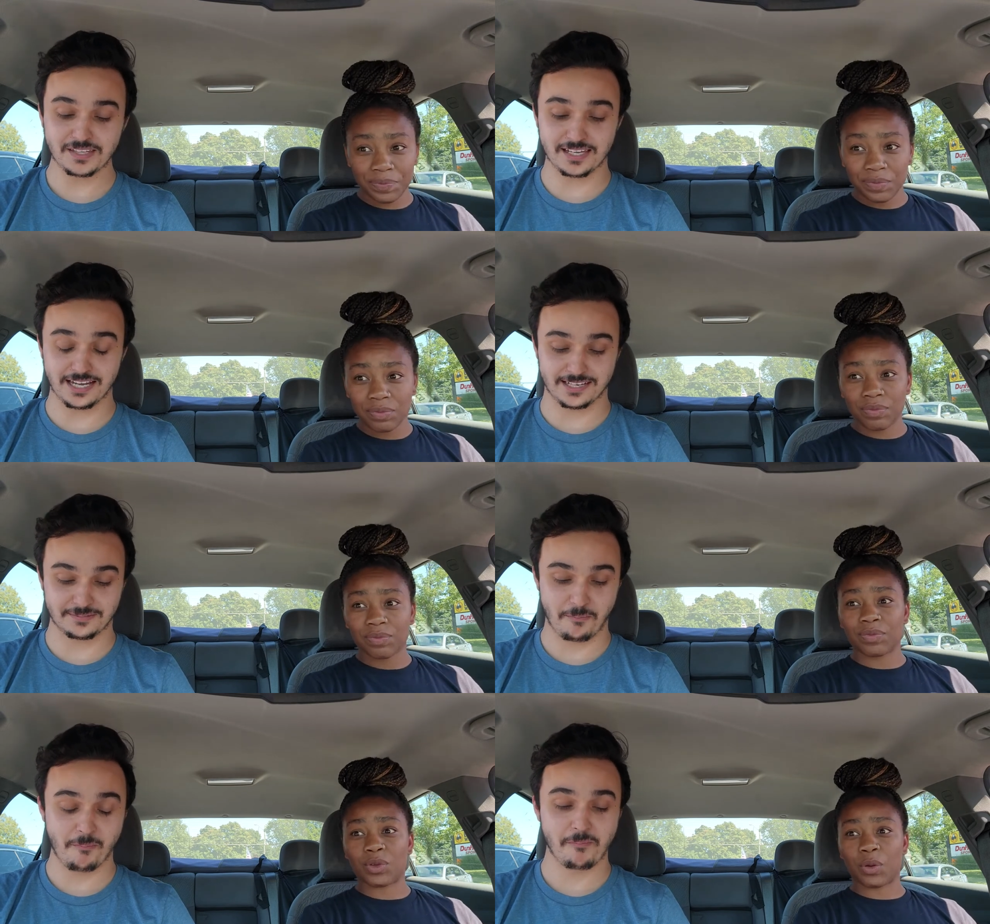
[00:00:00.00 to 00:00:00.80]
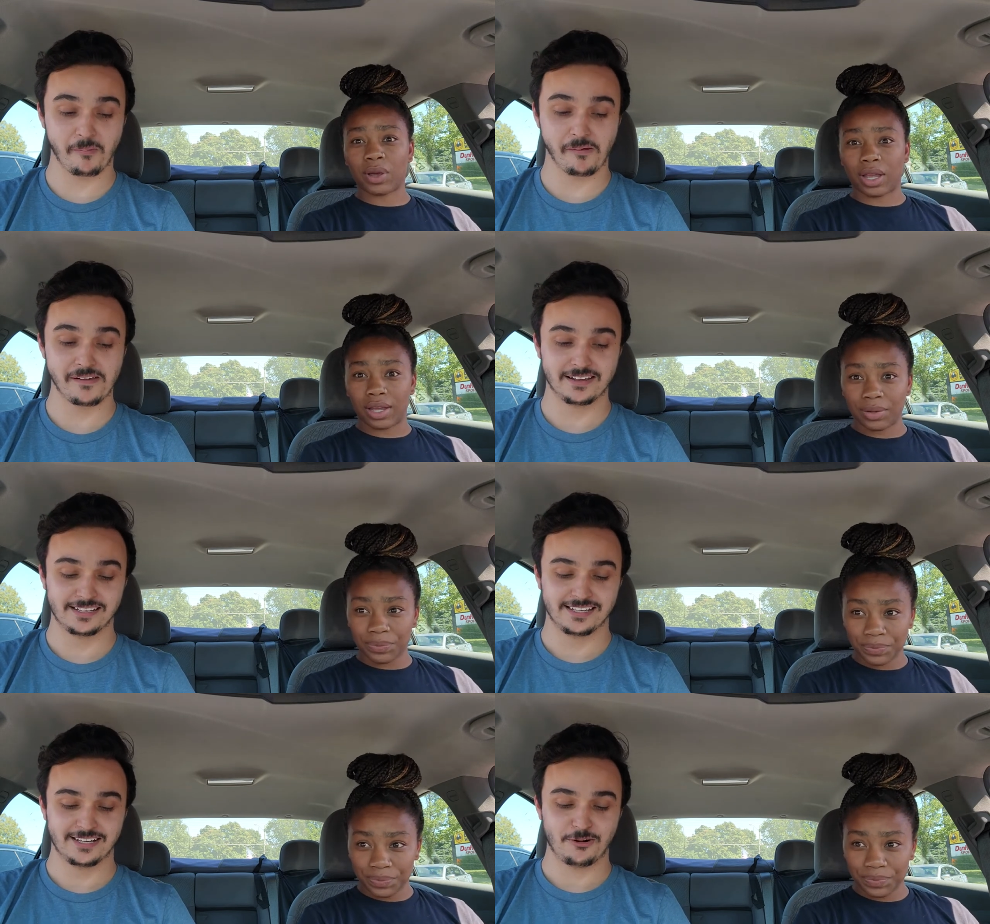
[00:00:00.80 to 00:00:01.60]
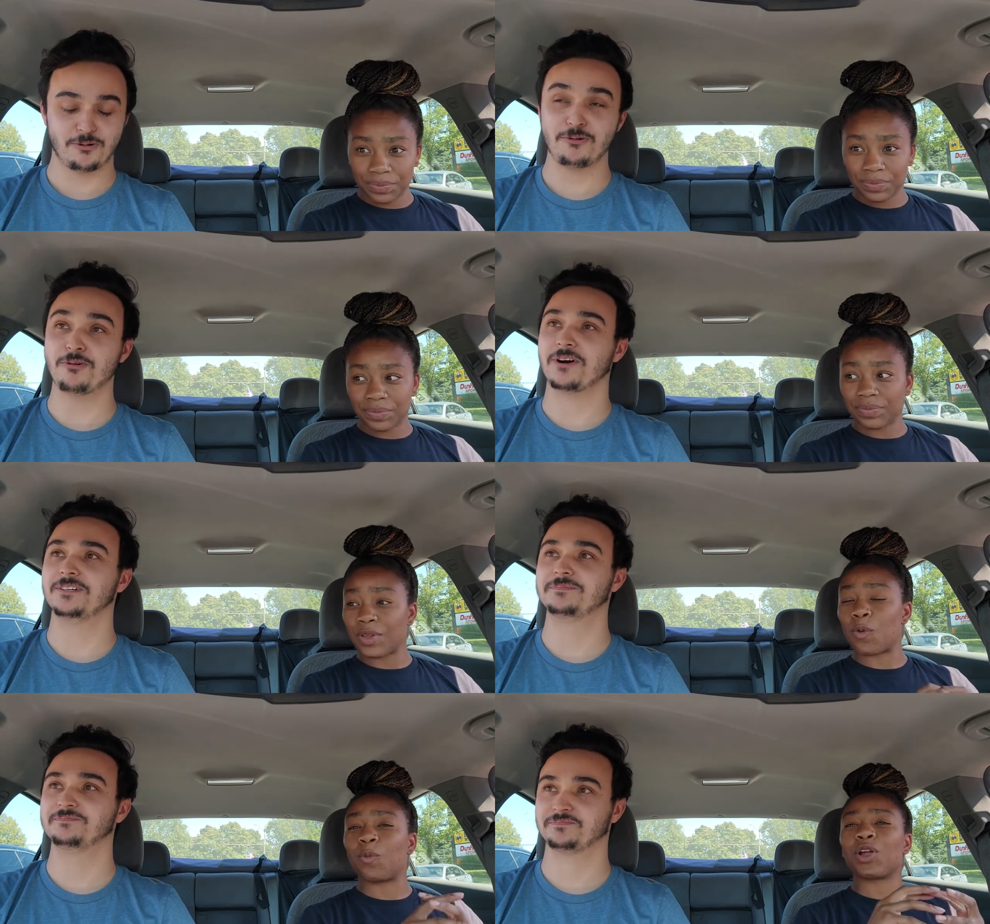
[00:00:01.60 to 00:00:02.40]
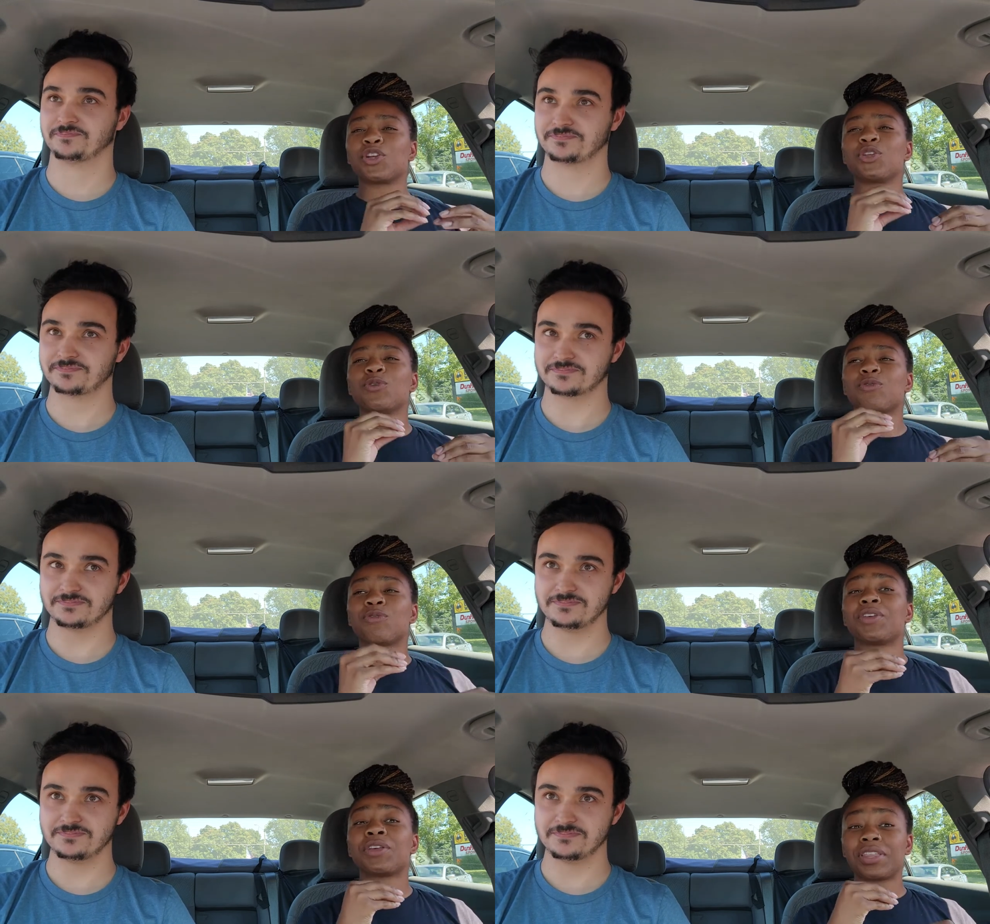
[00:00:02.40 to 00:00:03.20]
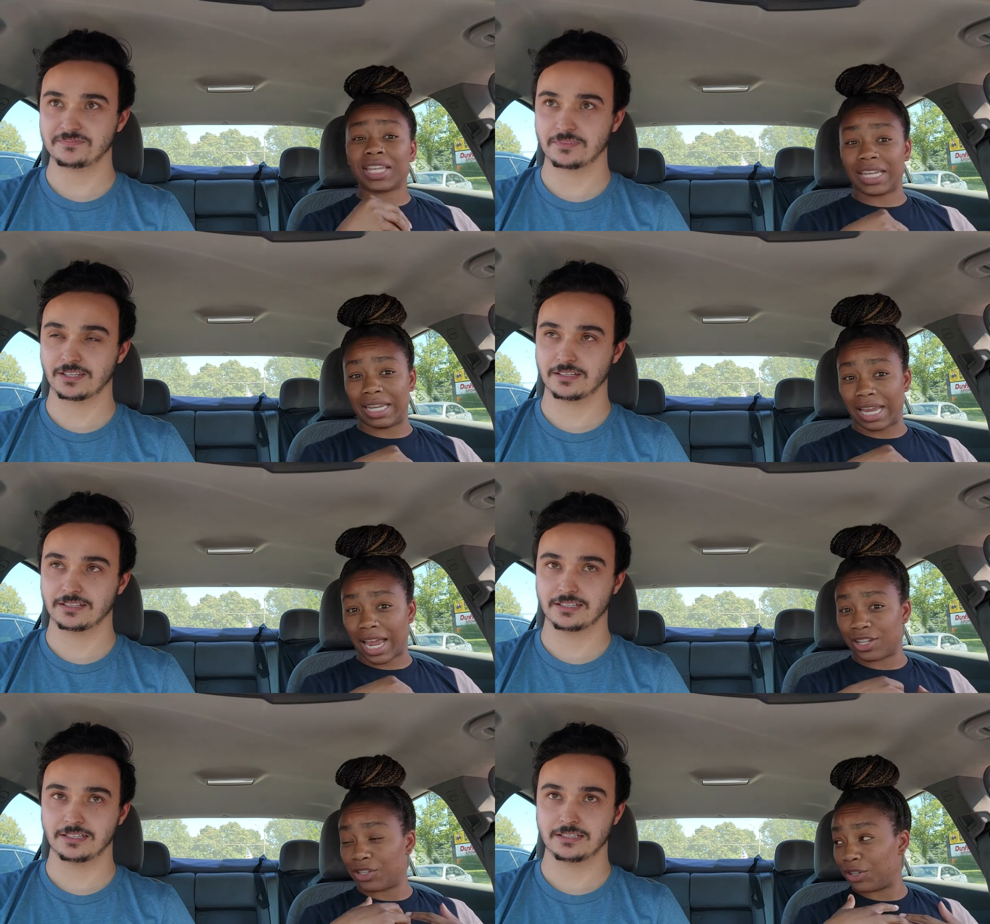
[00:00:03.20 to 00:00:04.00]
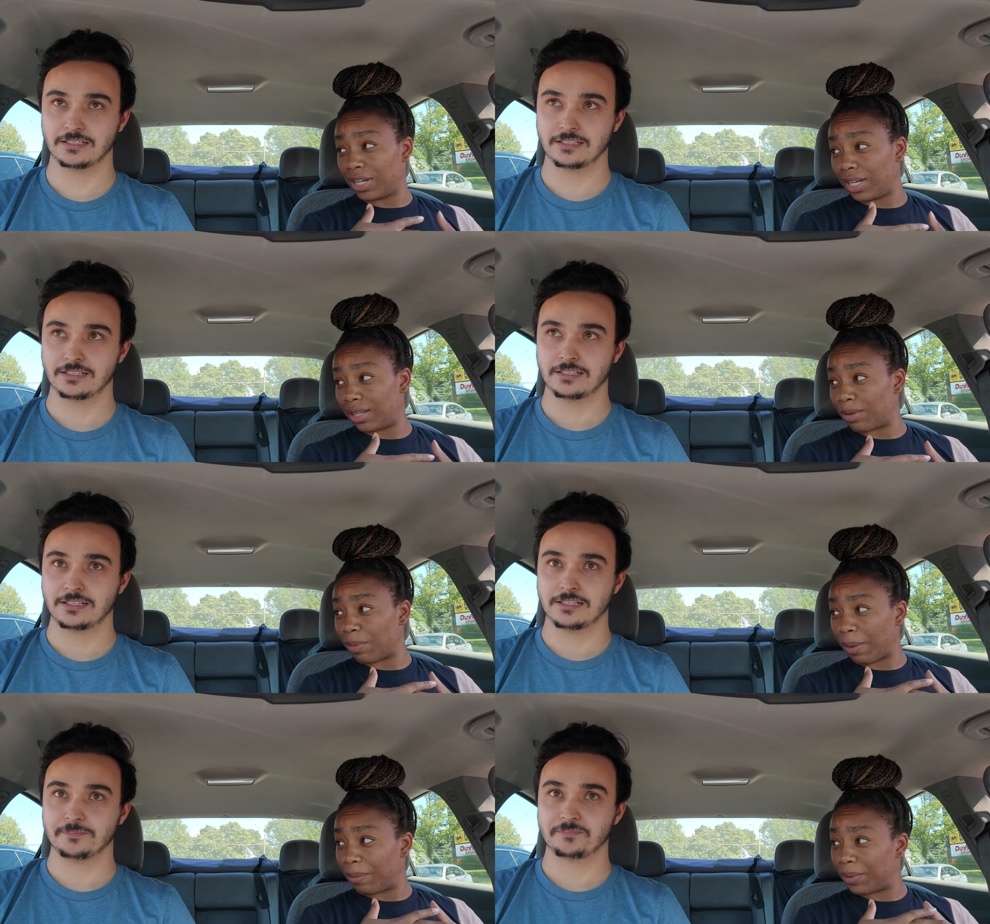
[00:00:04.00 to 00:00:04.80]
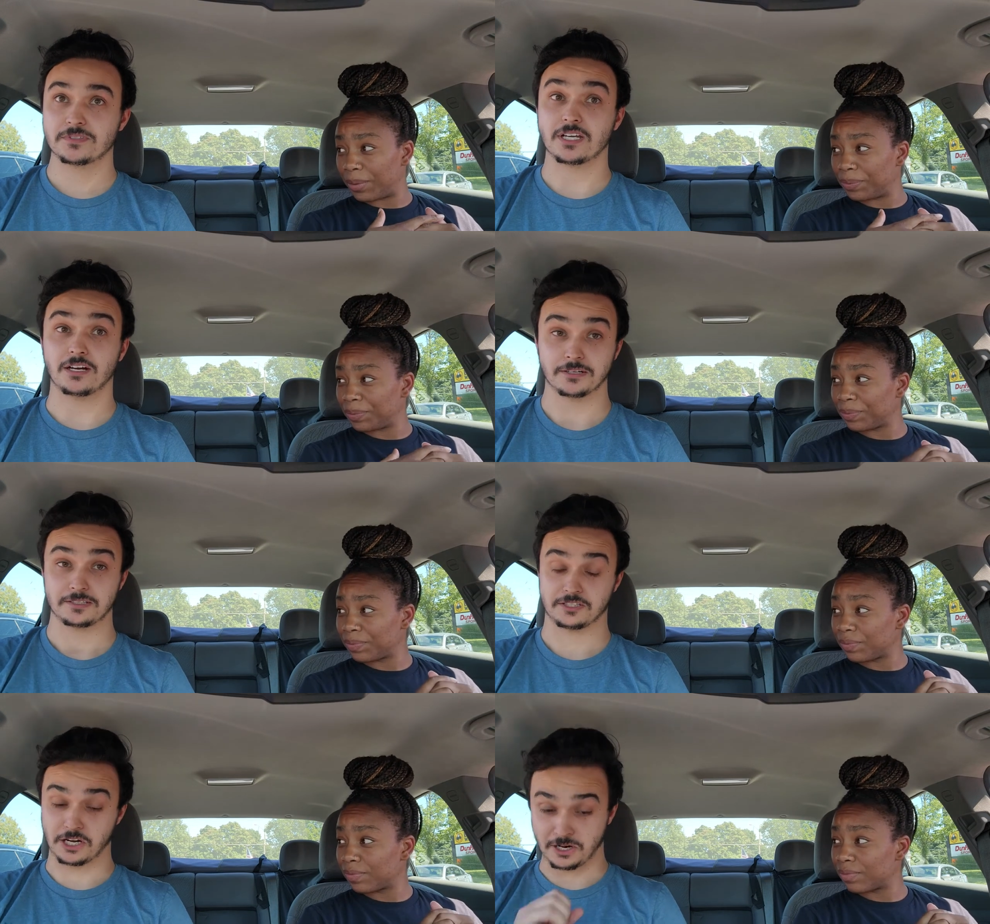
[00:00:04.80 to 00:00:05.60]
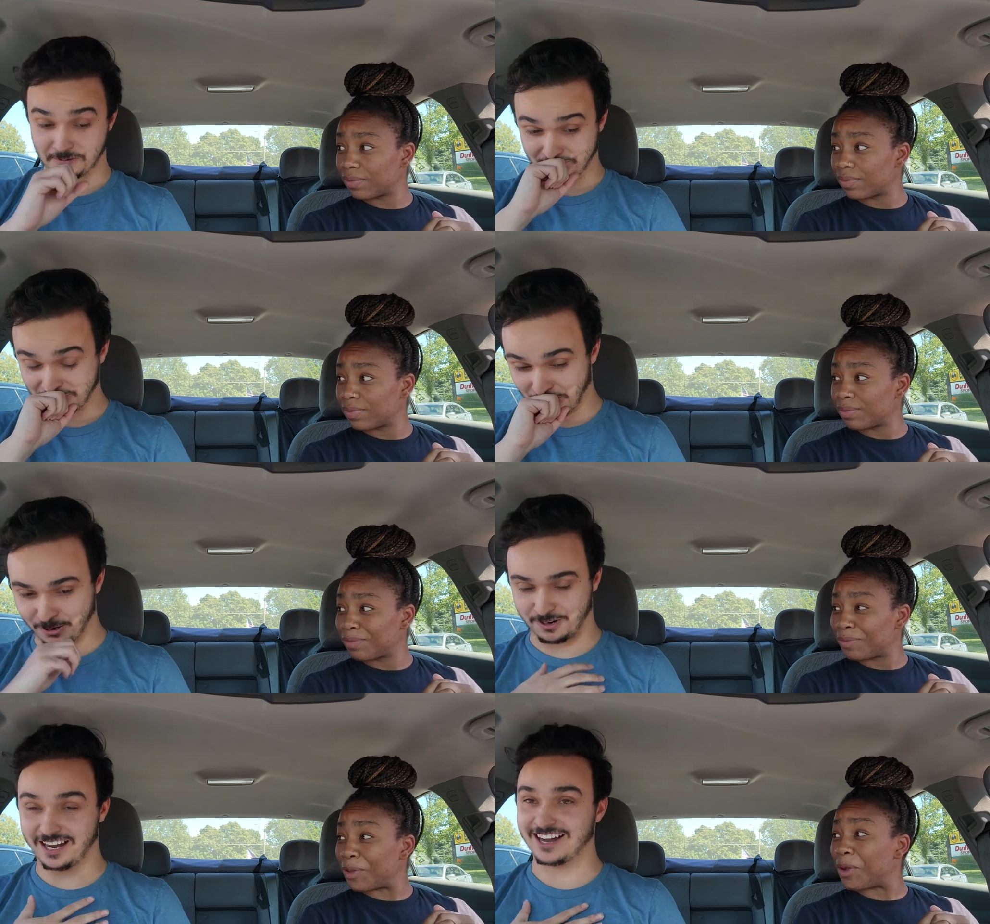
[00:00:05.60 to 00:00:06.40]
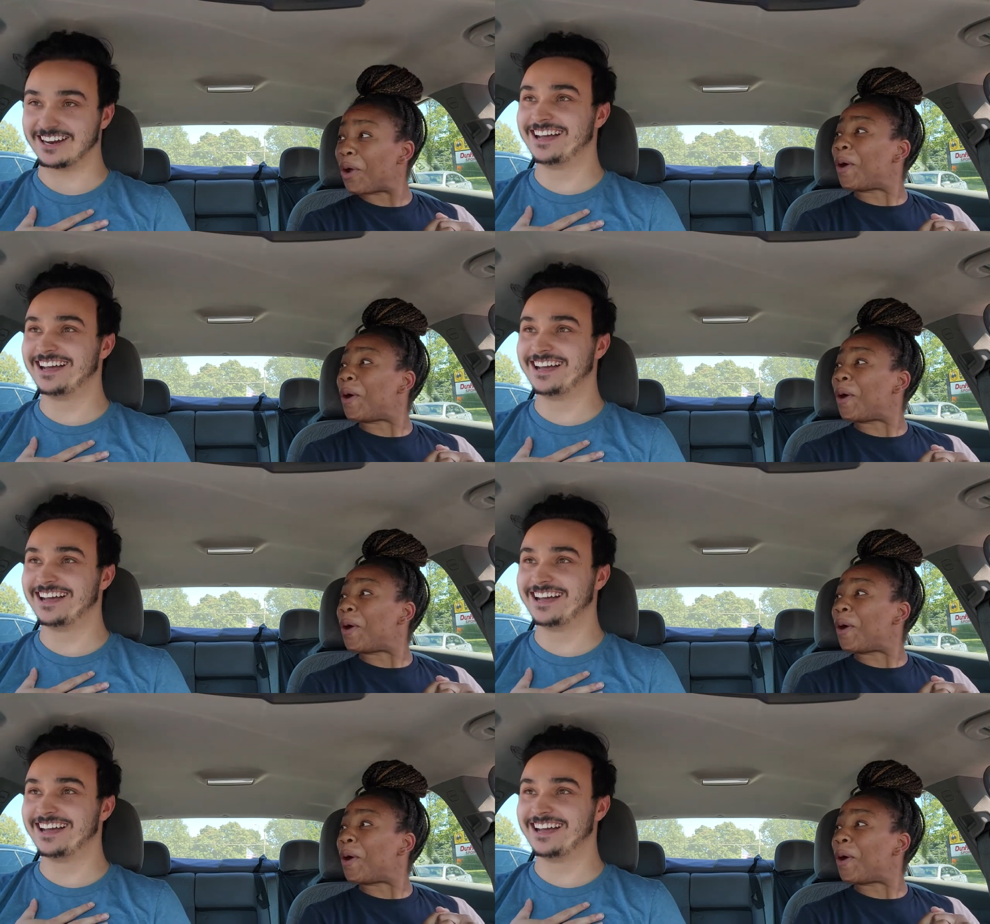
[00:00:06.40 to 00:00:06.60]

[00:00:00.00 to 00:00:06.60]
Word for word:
Speaker 1: Yeah. Okay. Whew. Where do you feel the heat as you're eating the pepper? T
Speaker 2: tongue. Oh God.